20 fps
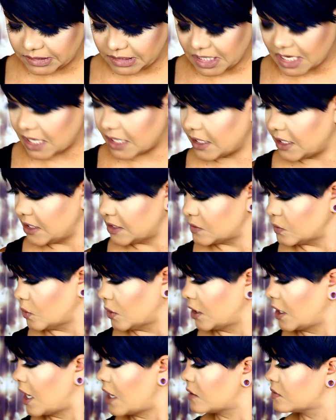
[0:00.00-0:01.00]
Yeah, it is
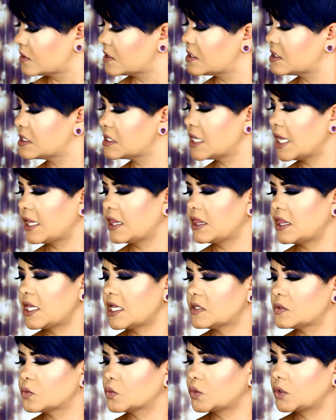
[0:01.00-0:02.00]
1 ounce. And
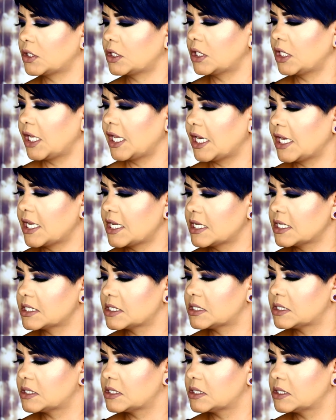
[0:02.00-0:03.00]
this one, it is